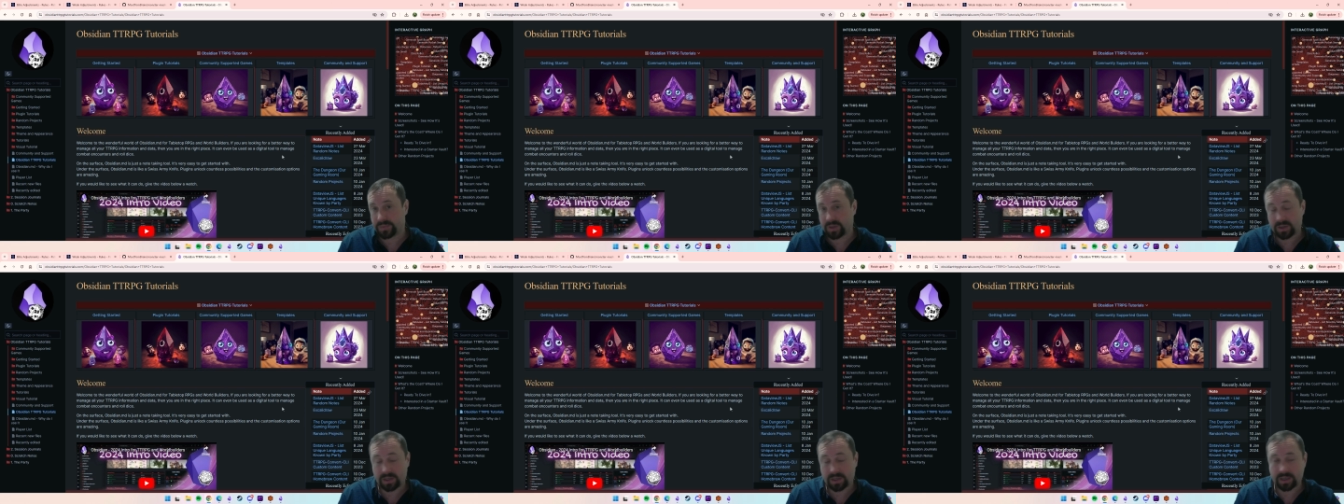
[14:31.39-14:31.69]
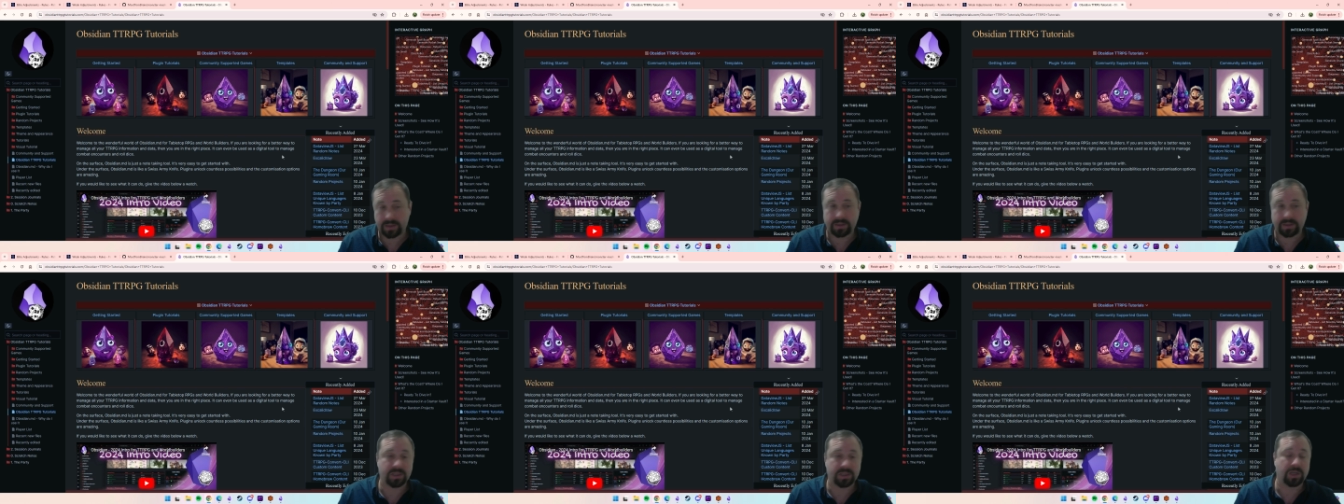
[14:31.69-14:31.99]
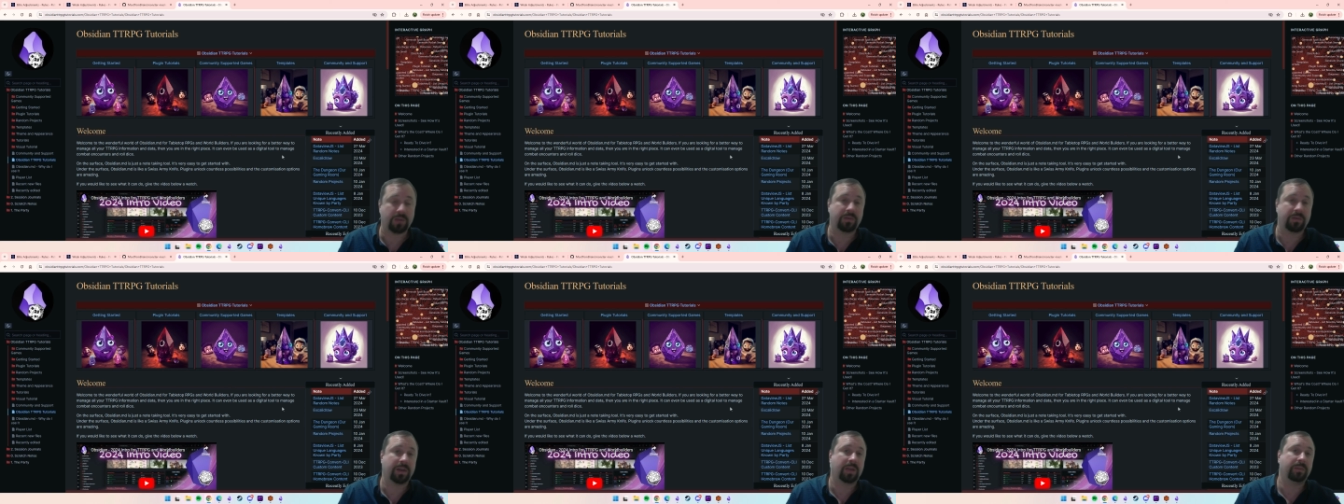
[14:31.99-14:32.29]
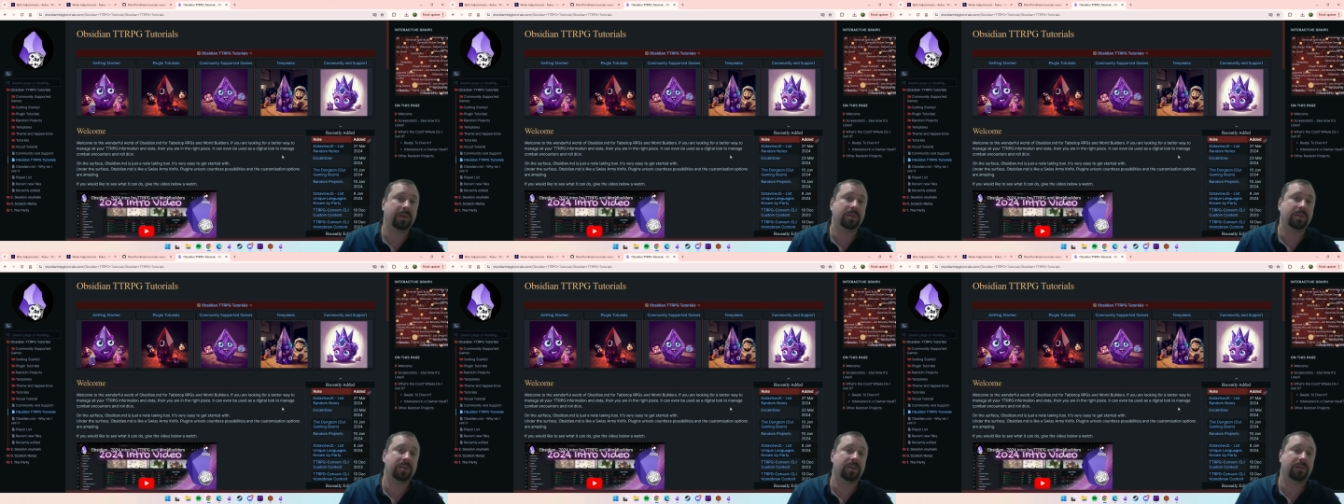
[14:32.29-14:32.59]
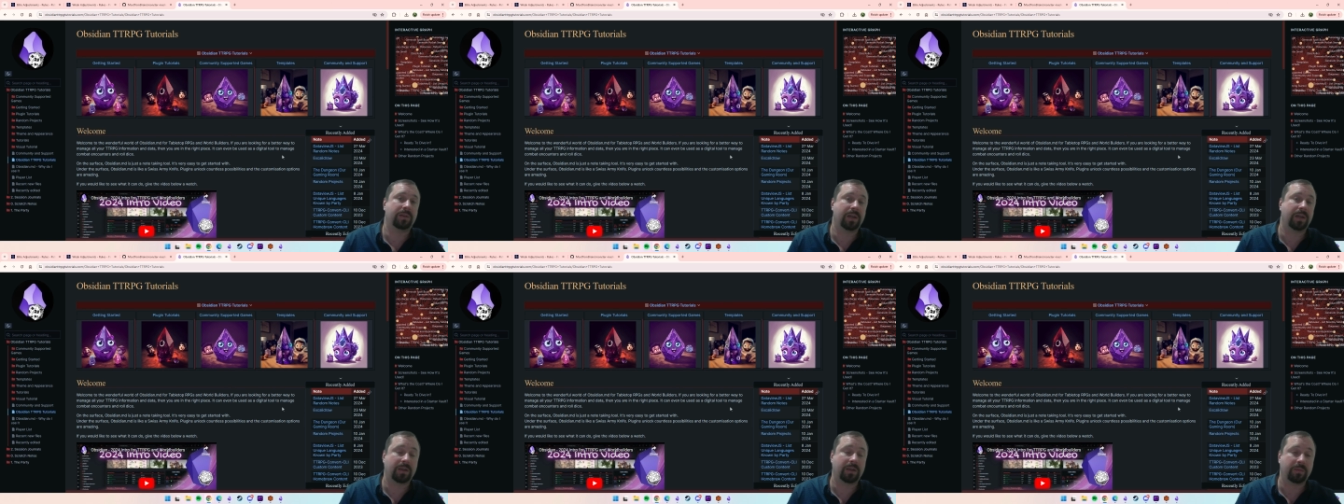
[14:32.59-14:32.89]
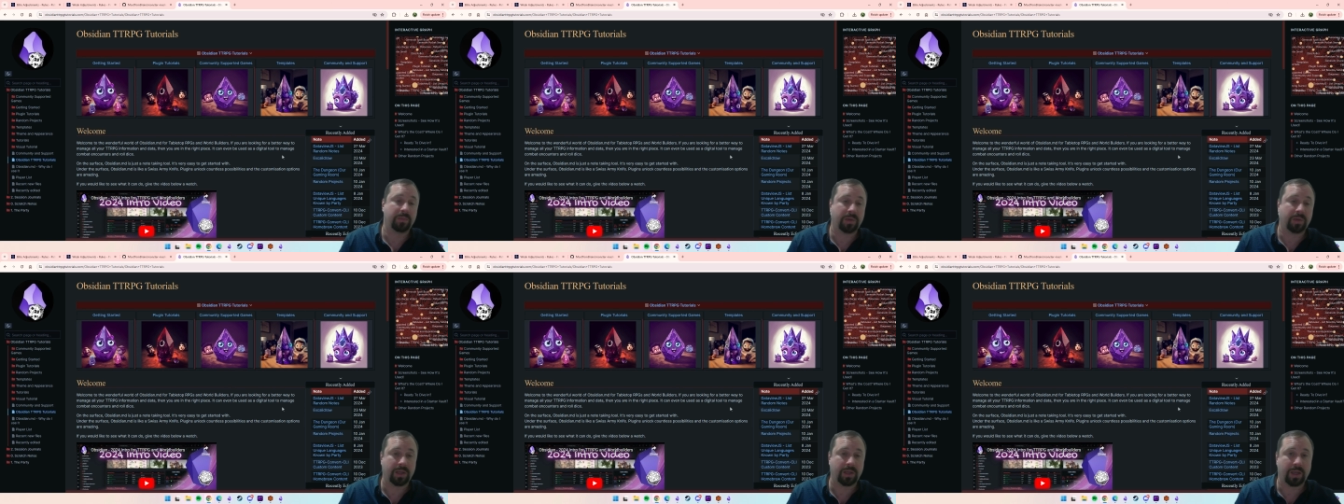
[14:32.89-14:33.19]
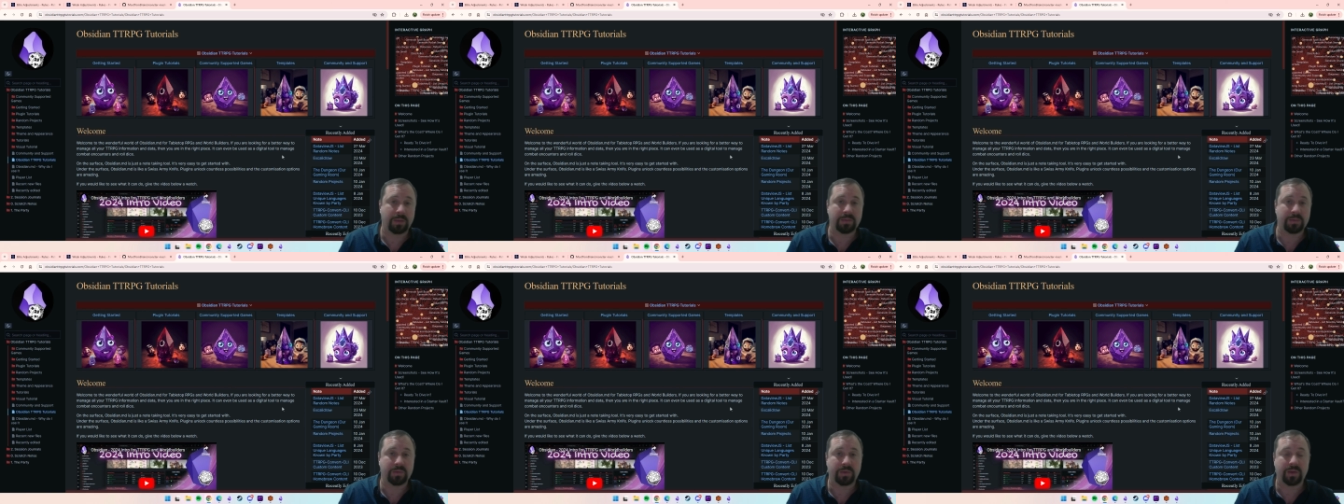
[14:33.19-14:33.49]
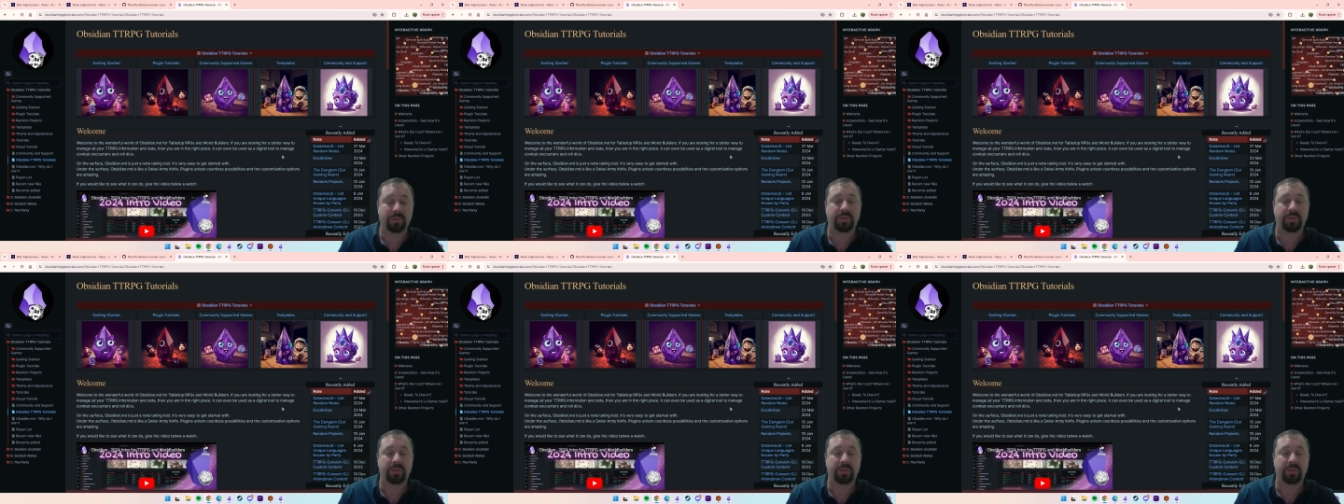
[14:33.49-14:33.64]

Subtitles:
All right, I don't recommend you create computer games with it,